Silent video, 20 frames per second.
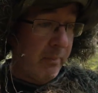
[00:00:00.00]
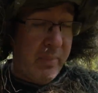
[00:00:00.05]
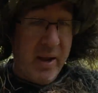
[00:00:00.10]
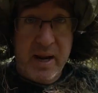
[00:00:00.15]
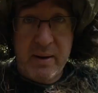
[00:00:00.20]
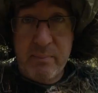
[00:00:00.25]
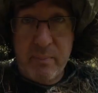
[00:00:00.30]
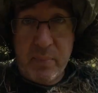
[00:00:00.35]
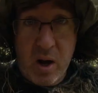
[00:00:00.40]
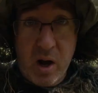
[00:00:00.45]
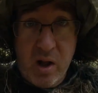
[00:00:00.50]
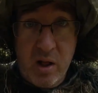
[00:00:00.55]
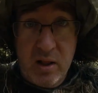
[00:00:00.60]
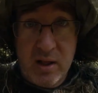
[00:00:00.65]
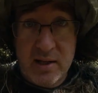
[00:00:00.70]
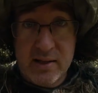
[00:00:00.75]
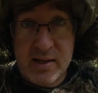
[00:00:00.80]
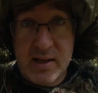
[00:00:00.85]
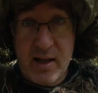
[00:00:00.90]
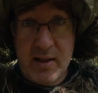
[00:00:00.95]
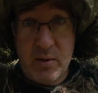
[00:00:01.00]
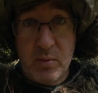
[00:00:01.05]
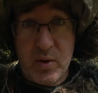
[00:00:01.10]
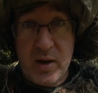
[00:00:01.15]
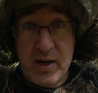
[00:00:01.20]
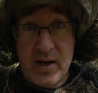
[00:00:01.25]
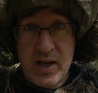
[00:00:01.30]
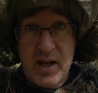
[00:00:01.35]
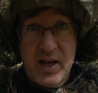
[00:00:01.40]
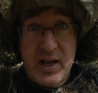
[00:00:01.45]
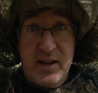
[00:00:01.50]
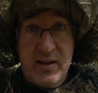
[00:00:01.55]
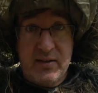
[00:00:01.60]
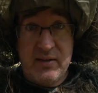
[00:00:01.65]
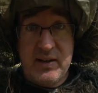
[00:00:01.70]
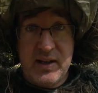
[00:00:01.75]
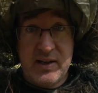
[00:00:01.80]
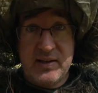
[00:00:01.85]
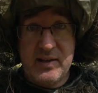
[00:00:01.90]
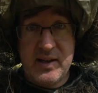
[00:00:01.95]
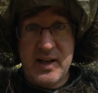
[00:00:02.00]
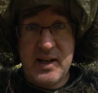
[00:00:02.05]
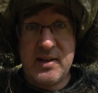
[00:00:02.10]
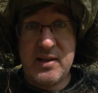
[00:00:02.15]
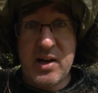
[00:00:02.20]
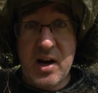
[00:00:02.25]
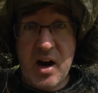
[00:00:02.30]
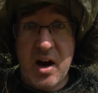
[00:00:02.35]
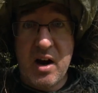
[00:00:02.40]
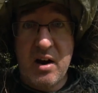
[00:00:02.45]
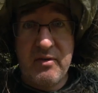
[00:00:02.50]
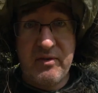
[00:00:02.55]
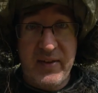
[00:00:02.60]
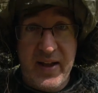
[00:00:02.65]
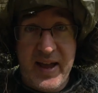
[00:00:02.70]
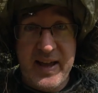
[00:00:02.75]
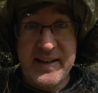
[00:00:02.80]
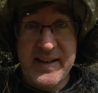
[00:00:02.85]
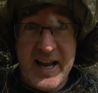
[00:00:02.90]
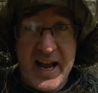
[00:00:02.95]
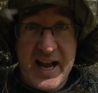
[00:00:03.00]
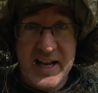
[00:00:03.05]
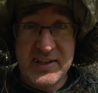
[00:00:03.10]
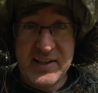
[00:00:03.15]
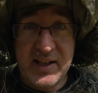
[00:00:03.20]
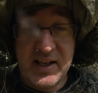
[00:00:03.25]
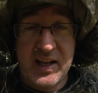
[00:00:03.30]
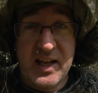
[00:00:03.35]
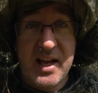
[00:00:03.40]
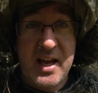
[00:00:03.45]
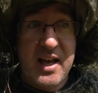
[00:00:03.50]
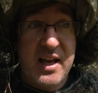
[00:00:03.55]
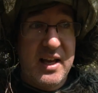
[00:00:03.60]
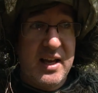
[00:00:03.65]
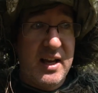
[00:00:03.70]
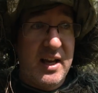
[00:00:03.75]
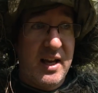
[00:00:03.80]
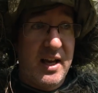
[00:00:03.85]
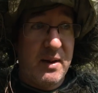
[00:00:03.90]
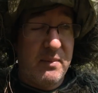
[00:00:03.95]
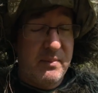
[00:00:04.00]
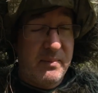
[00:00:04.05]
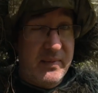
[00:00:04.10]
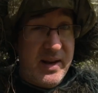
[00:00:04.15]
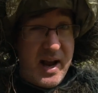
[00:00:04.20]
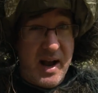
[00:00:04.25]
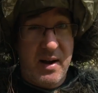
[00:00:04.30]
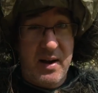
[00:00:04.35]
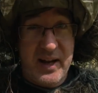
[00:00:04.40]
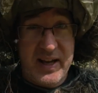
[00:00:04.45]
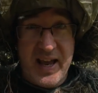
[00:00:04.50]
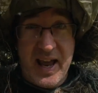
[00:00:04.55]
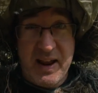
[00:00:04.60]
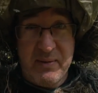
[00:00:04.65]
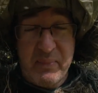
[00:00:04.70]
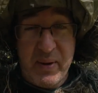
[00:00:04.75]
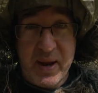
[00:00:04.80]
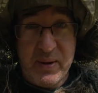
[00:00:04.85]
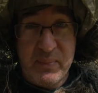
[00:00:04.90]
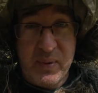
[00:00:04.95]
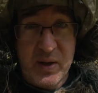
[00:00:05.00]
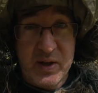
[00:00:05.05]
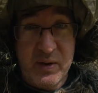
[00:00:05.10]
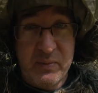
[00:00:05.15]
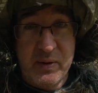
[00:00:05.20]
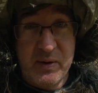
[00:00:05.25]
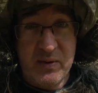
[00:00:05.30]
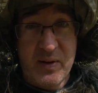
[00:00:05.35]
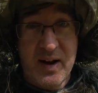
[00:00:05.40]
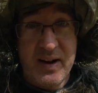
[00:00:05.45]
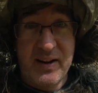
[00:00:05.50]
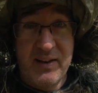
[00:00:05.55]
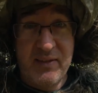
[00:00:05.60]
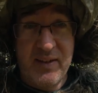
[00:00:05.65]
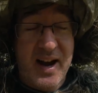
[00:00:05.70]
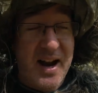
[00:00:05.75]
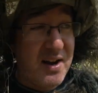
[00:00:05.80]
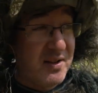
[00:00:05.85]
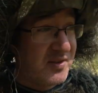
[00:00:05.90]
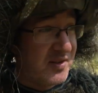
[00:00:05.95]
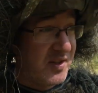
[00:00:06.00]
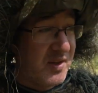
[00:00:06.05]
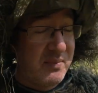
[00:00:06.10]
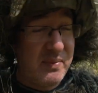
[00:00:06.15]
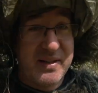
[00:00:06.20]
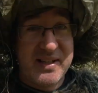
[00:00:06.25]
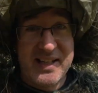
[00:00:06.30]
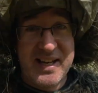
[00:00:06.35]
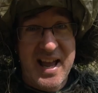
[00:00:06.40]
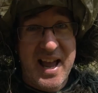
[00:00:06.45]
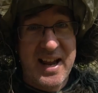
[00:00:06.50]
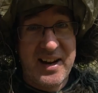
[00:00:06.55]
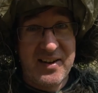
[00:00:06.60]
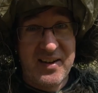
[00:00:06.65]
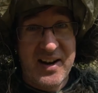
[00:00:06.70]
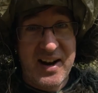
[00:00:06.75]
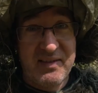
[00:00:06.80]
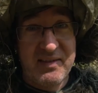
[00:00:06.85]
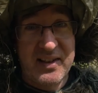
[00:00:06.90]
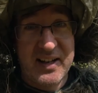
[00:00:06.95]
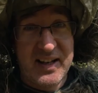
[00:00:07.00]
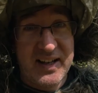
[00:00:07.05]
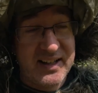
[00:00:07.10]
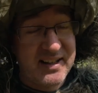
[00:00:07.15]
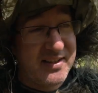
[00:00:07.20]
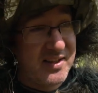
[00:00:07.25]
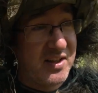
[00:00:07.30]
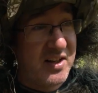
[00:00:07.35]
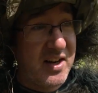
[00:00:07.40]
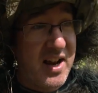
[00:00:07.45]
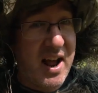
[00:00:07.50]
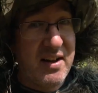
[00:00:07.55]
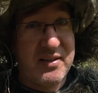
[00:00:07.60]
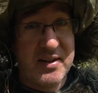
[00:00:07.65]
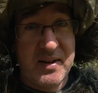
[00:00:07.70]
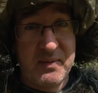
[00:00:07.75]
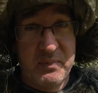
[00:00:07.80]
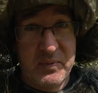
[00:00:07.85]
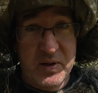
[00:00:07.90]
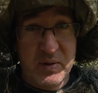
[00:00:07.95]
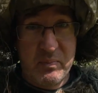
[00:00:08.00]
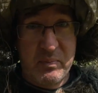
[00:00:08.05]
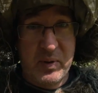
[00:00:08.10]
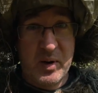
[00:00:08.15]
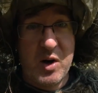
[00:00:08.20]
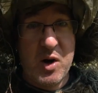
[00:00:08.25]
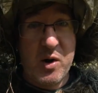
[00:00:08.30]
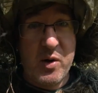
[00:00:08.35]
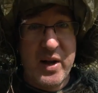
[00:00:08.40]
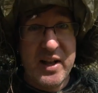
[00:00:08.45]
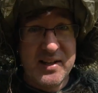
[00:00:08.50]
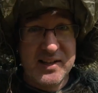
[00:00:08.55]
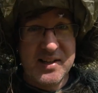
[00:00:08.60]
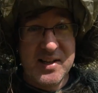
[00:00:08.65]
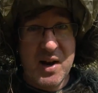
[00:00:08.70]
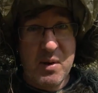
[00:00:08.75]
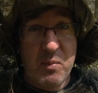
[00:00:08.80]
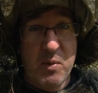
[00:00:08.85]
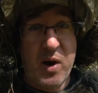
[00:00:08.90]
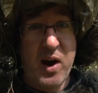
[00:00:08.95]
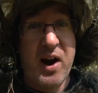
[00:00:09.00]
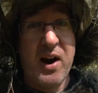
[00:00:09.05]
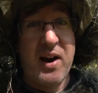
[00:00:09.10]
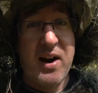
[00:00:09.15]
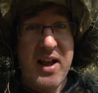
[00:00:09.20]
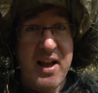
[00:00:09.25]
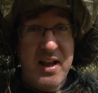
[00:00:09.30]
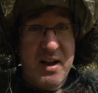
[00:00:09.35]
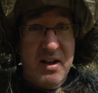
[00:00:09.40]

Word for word: paintball is another one. These things are fantastic. Now, again, paintball, you'll be running around, so you'll be snagging on everything. So you'd have to burrow in somewhere,